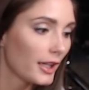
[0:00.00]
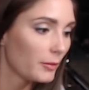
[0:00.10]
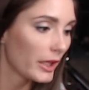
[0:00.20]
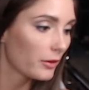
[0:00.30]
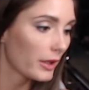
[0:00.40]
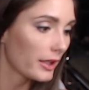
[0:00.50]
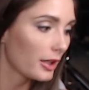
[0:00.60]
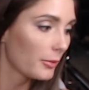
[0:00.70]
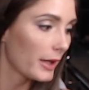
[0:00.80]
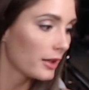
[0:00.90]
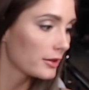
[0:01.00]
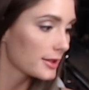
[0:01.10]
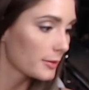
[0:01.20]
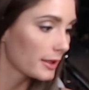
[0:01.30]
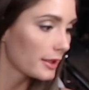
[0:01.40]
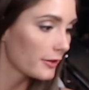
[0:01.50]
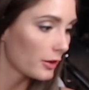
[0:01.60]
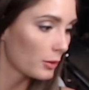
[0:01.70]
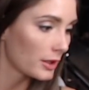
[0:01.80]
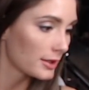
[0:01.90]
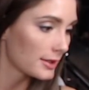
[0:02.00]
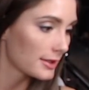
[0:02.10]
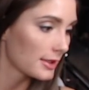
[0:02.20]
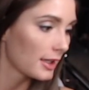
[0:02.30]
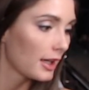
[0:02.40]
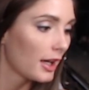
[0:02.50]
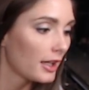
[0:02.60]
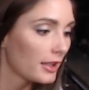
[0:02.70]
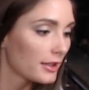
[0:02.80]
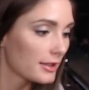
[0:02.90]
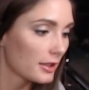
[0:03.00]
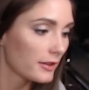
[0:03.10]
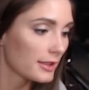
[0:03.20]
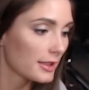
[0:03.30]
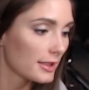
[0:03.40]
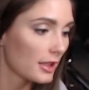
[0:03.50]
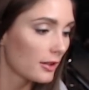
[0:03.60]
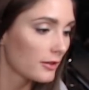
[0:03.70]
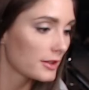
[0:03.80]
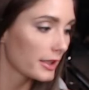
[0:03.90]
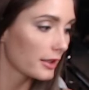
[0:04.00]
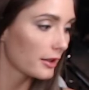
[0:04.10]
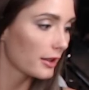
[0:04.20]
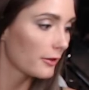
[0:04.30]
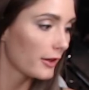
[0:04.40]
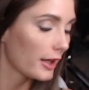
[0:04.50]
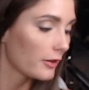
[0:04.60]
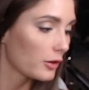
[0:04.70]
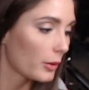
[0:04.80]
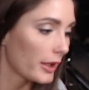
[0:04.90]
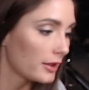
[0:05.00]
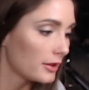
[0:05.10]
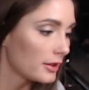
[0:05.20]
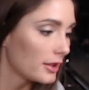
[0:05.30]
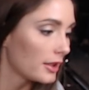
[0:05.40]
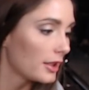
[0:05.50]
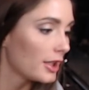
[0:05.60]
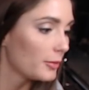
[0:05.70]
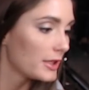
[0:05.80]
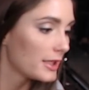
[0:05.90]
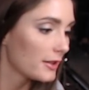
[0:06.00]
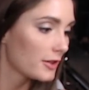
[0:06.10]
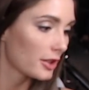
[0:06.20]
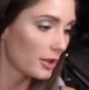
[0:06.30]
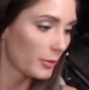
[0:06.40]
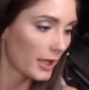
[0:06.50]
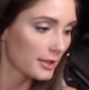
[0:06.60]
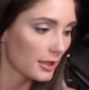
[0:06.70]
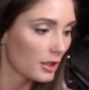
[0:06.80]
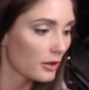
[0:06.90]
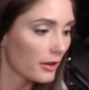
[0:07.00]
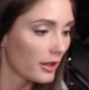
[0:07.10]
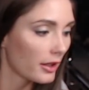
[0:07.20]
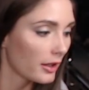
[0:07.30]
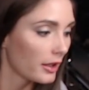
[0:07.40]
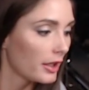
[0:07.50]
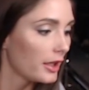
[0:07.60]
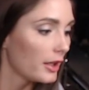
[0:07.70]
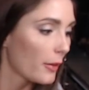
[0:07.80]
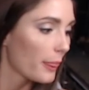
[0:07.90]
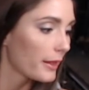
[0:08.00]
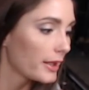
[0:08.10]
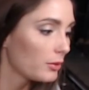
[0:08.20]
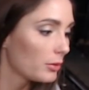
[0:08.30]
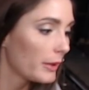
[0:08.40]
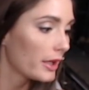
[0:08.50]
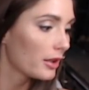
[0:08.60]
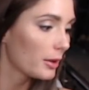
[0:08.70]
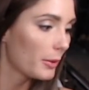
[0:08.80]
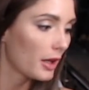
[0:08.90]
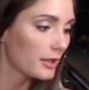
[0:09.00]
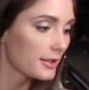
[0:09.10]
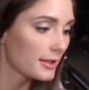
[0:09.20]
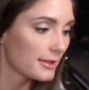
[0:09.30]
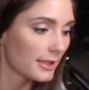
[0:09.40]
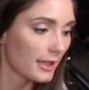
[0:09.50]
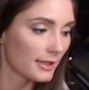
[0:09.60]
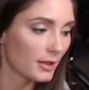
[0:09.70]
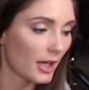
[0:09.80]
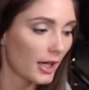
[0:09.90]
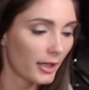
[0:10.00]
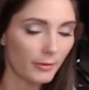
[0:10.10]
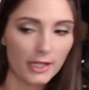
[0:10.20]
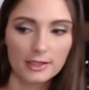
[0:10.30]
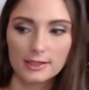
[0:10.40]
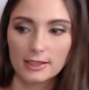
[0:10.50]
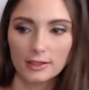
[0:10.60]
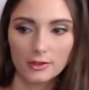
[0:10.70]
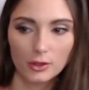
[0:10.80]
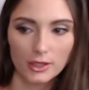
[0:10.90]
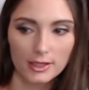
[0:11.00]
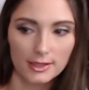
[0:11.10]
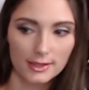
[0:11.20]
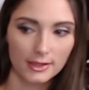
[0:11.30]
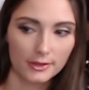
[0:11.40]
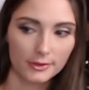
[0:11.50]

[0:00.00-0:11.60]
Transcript: Make ready our mounts, we leave at once. The servants dissolved like a covey of quail. Medivh turned back to Lothar. You will make our apologies to his high majesty, of course.